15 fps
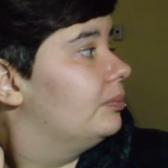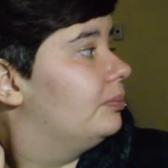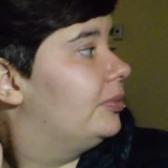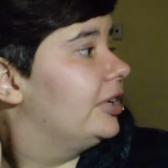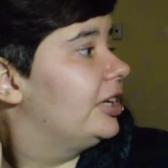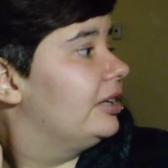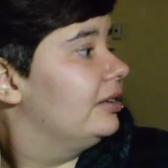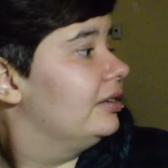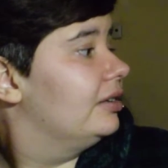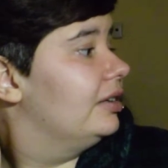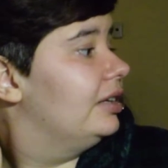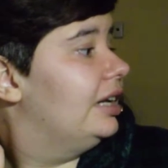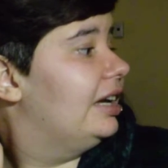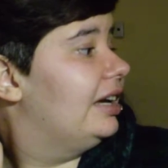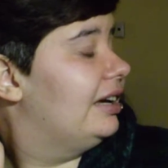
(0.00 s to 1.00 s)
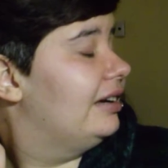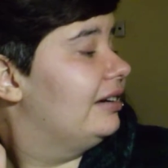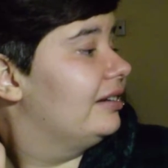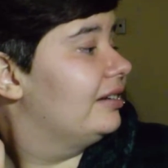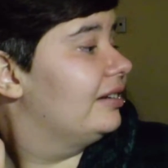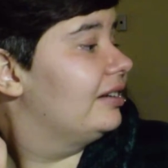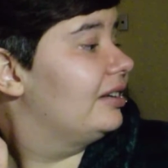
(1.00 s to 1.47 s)
But, yeah,
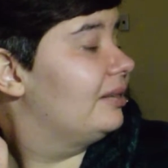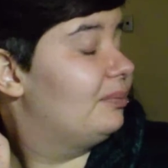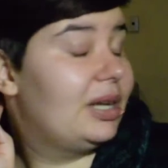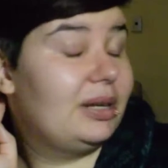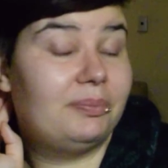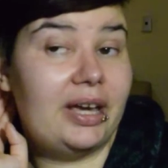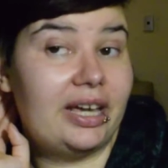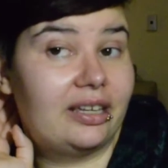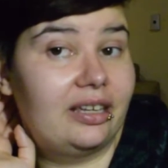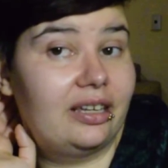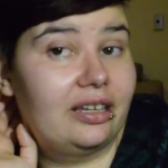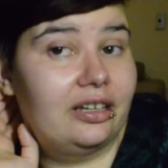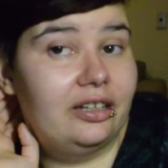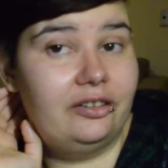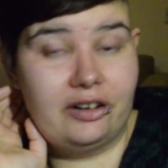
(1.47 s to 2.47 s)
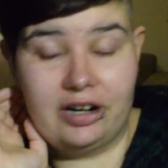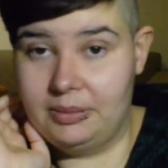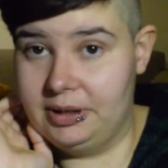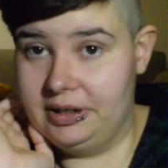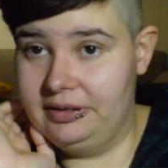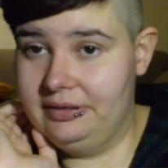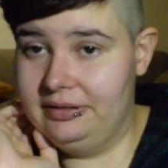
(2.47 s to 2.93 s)
made packing a
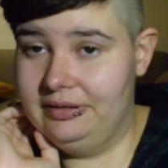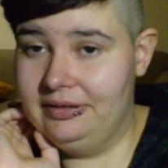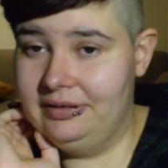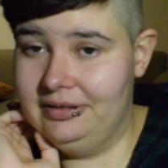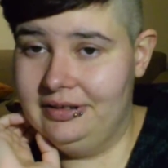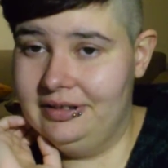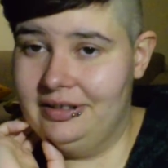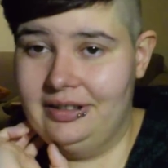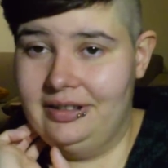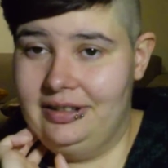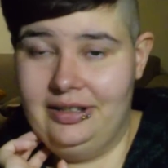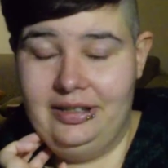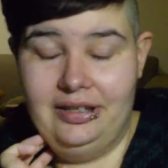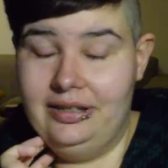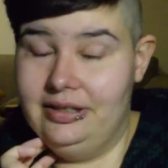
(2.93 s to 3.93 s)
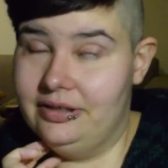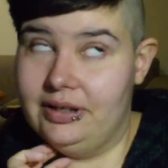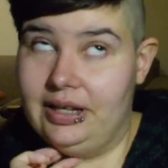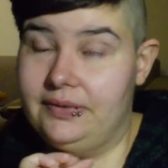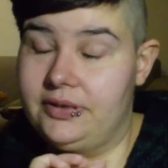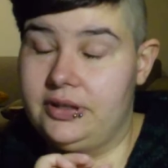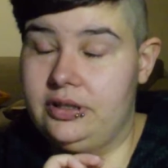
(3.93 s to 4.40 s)
drama. I
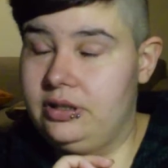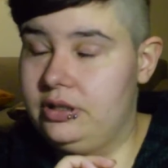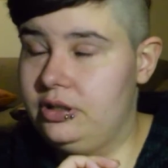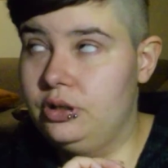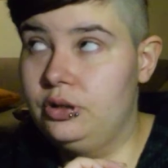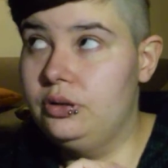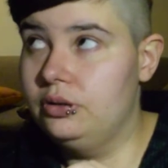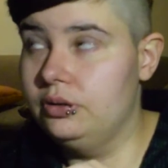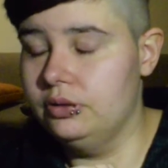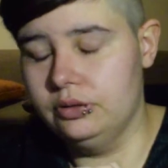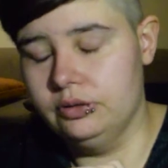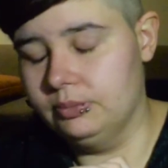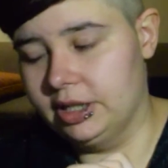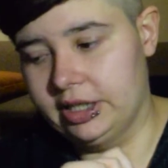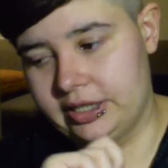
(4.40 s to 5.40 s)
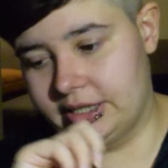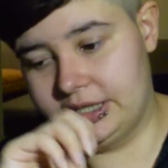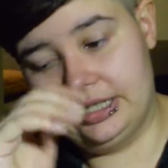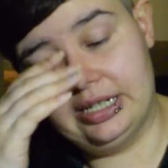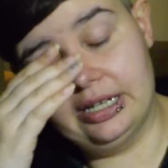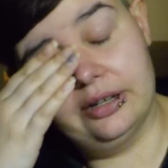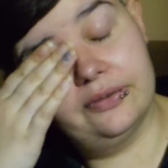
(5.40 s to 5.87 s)
have too much
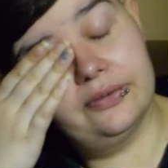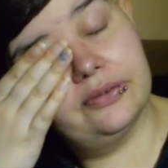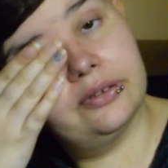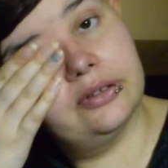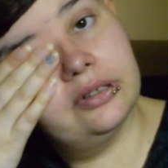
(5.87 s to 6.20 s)
stuff.